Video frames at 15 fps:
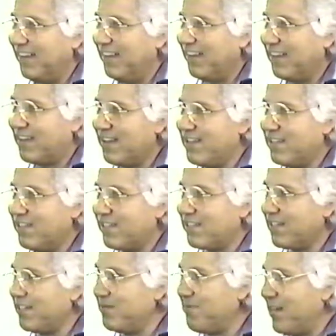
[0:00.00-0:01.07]
And it kind of
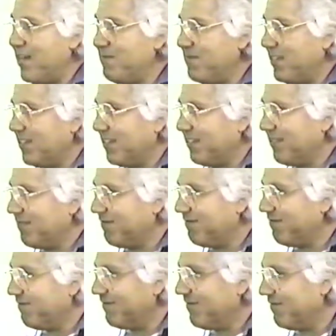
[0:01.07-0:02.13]
just slid by me,
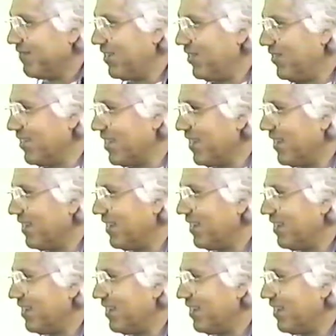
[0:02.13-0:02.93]
the whole thing.